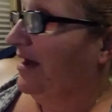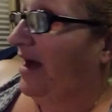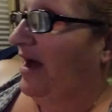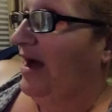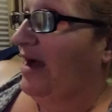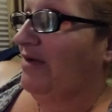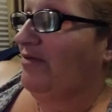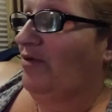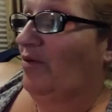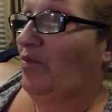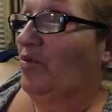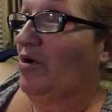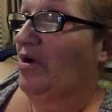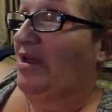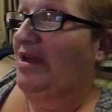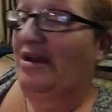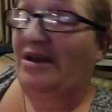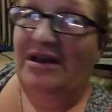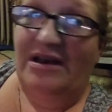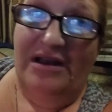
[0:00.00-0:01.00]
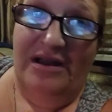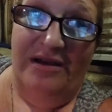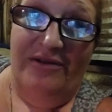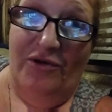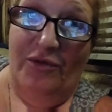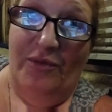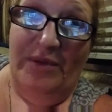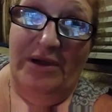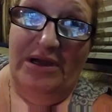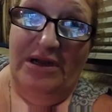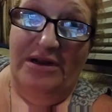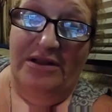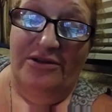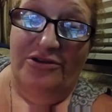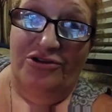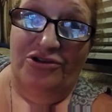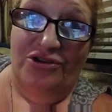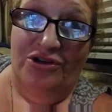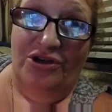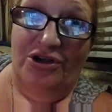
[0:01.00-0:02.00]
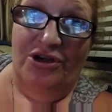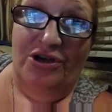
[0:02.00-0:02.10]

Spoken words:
I will probably never make another sugar